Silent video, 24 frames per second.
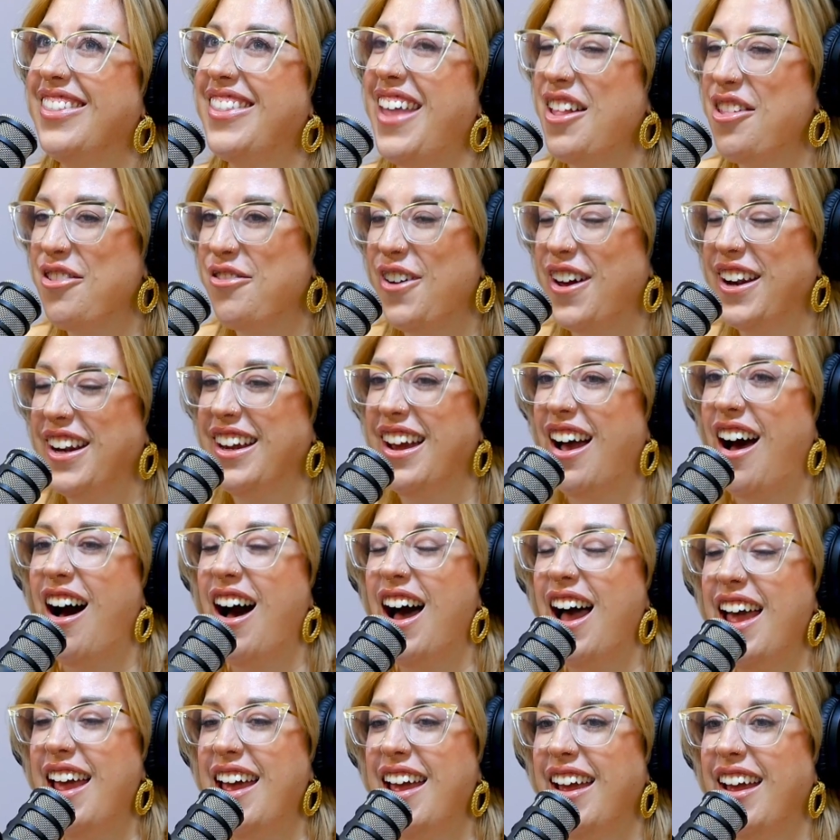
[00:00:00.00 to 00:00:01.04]
That's funny.
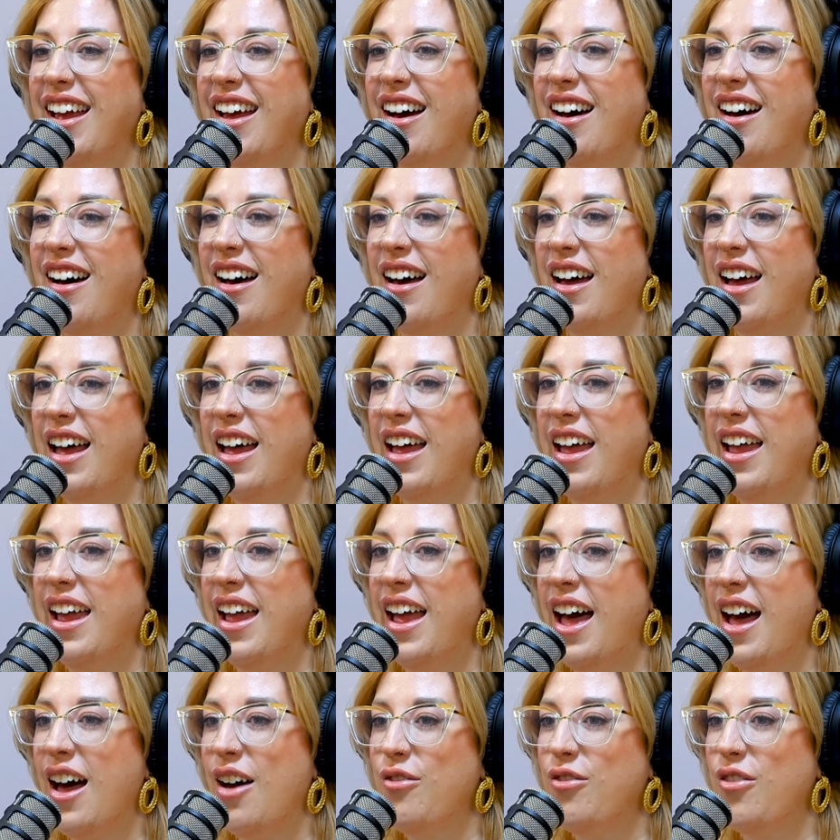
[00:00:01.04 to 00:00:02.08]
I
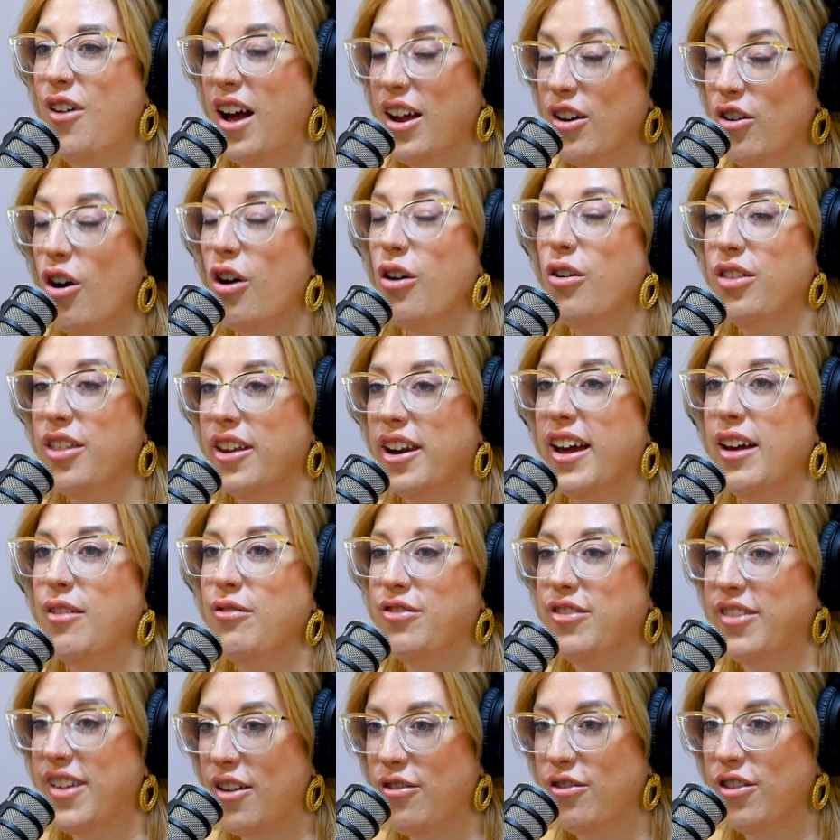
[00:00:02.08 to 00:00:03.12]
know that
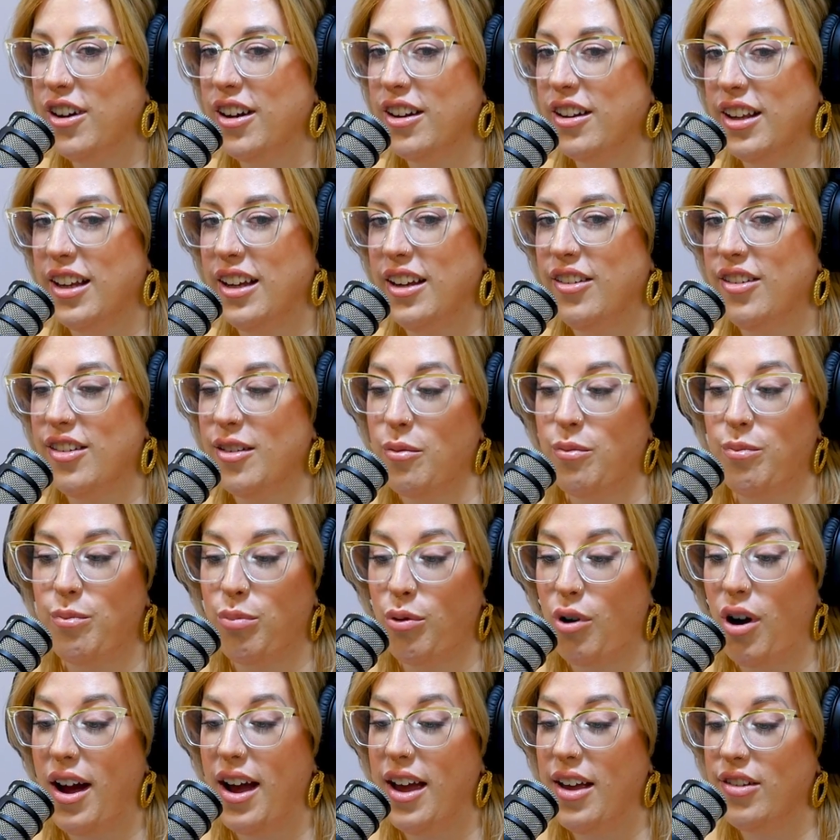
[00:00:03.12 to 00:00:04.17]
I've definitely
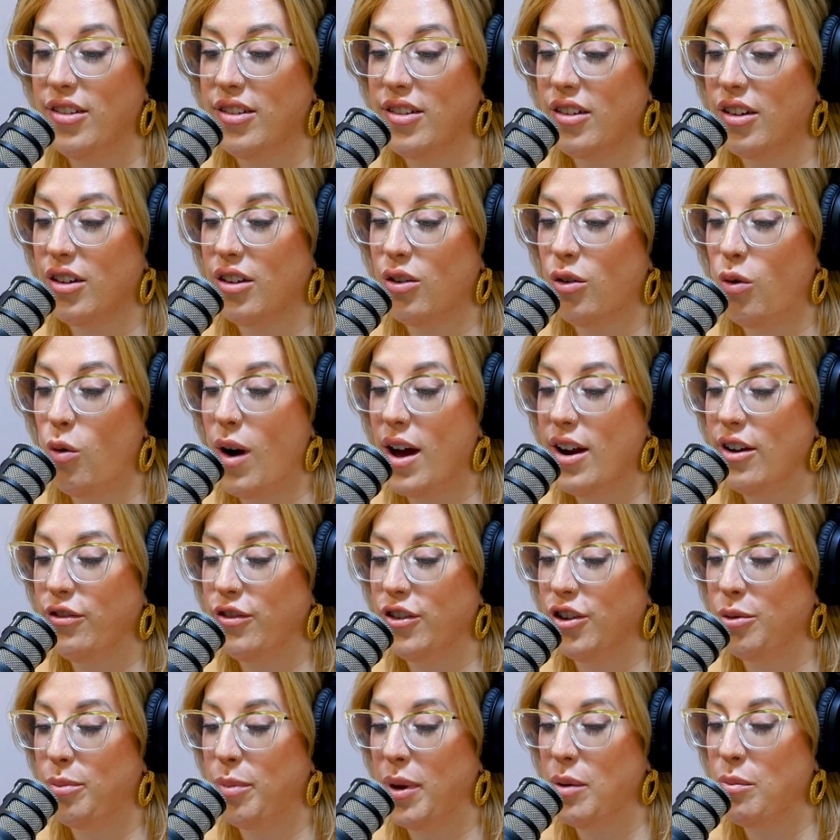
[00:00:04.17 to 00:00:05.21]
surprised quite a
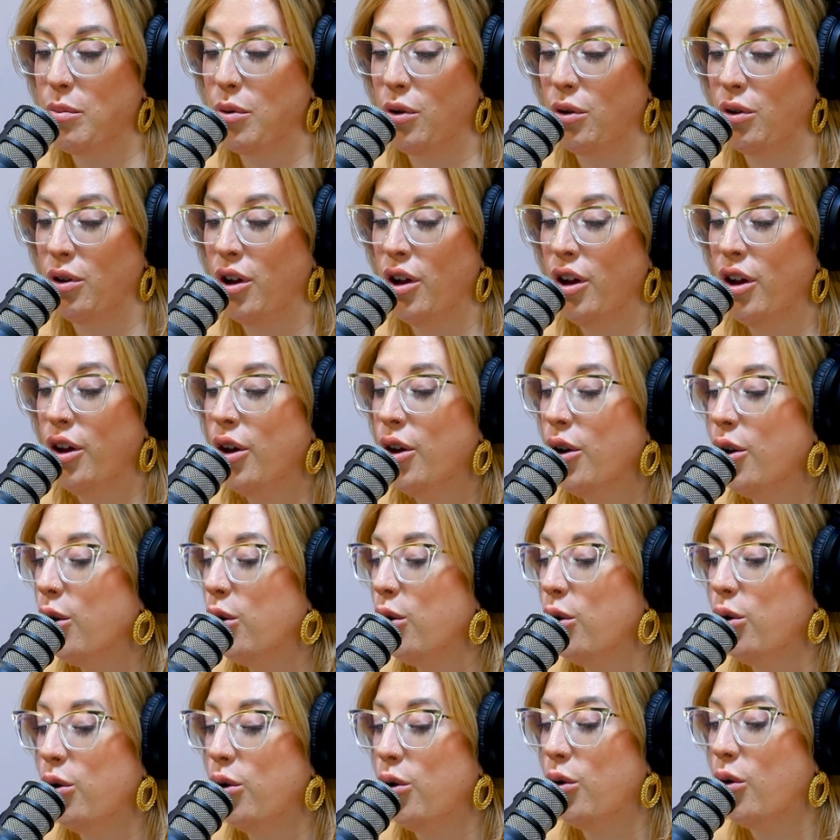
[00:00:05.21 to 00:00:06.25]
few people
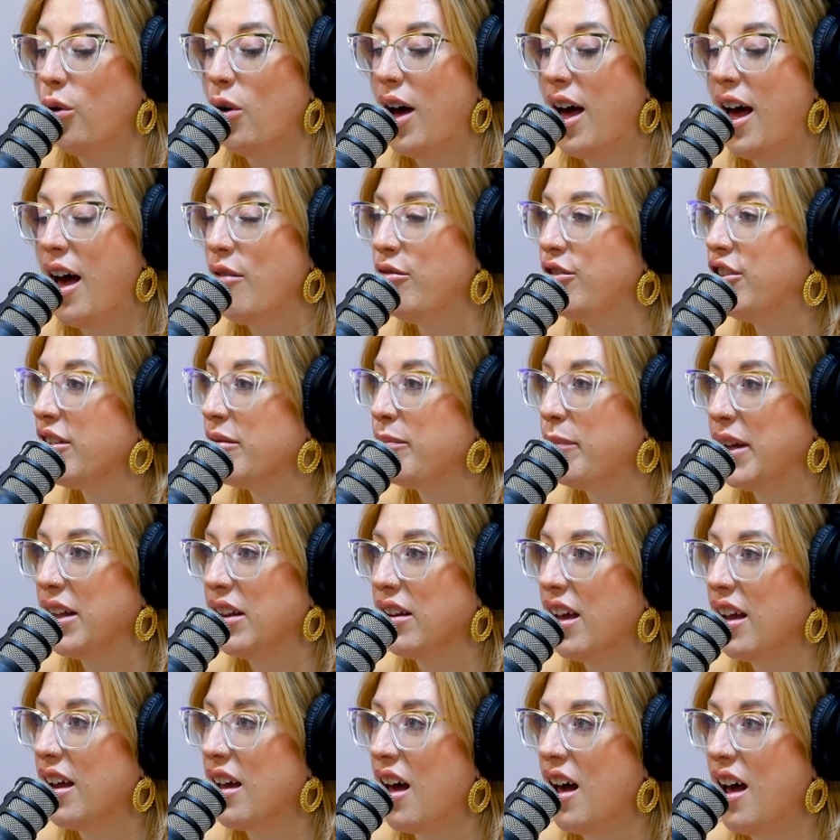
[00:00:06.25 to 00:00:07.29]
who have just
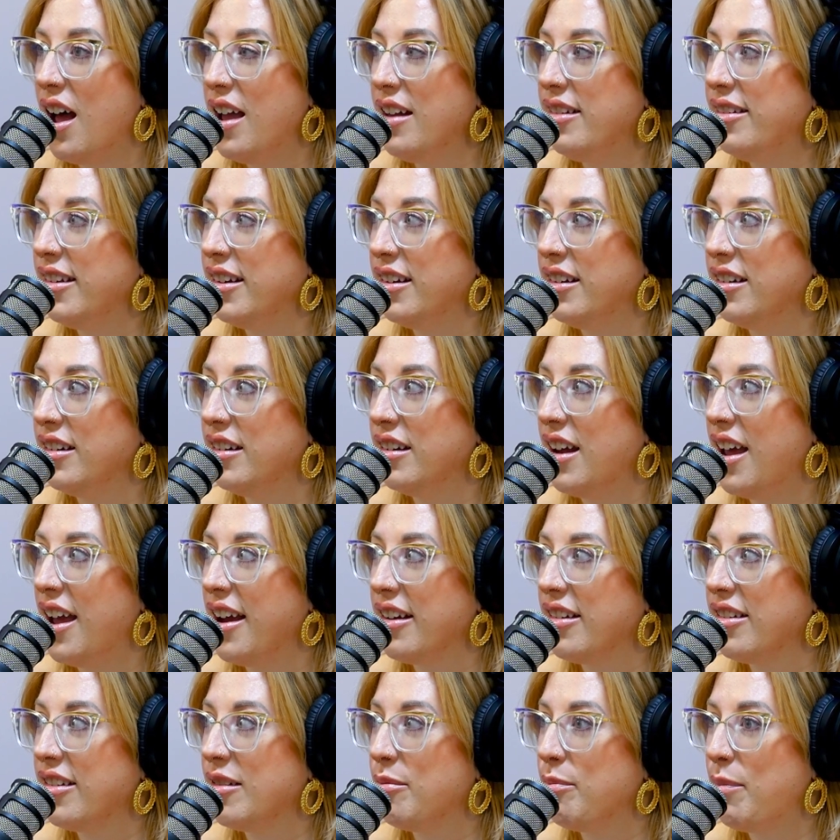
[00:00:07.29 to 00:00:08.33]
been like, I didn't
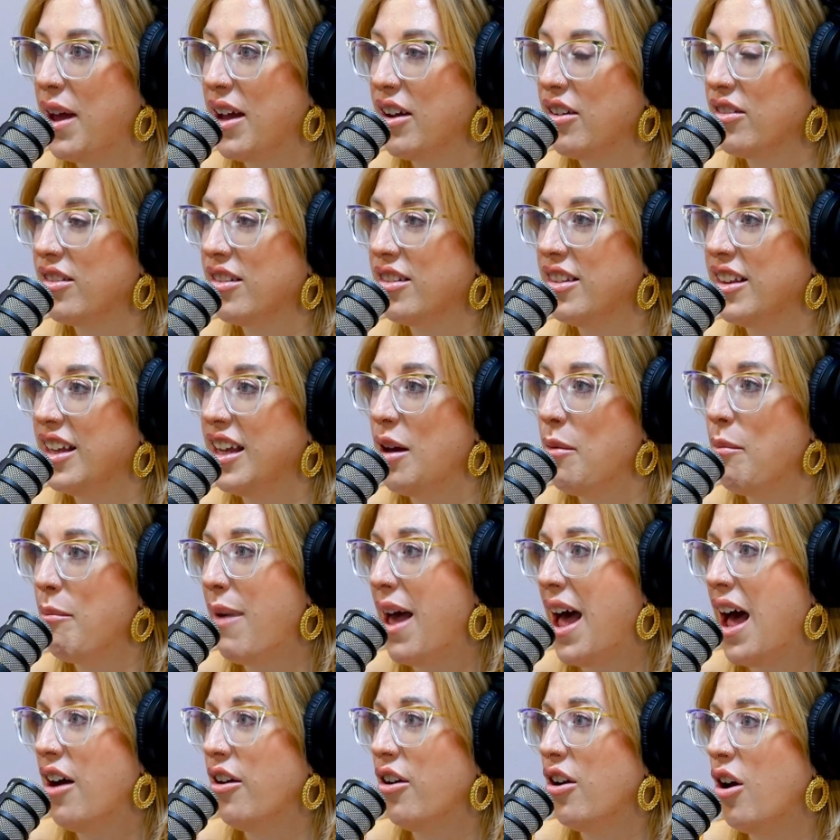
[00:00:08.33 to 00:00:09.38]
expect the
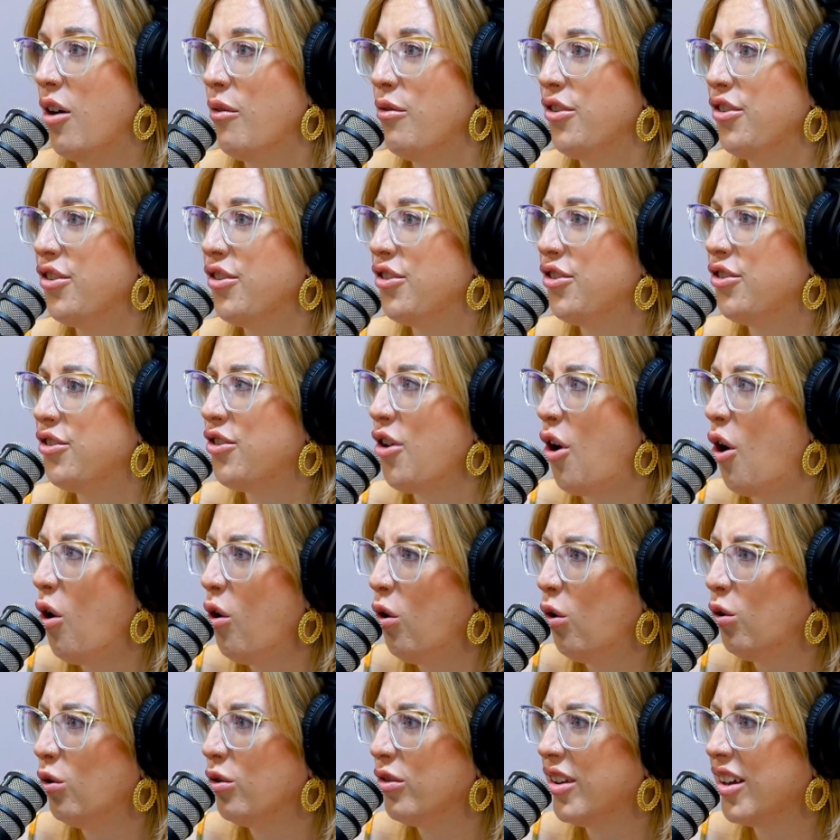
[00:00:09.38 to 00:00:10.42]
amount of
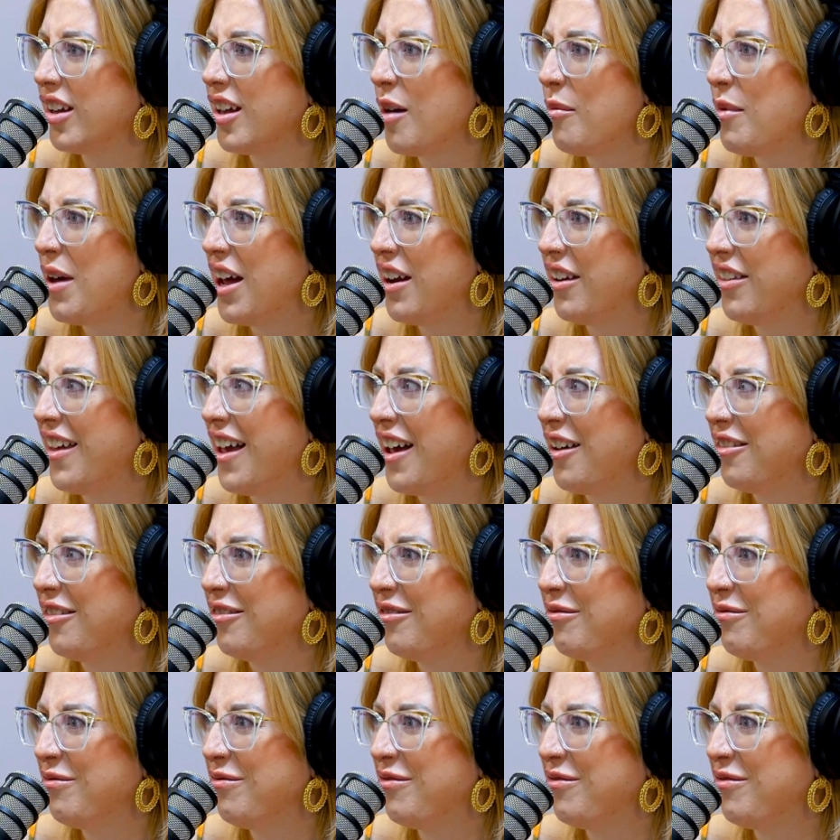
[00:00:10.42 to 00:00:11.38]
soul to come out of that.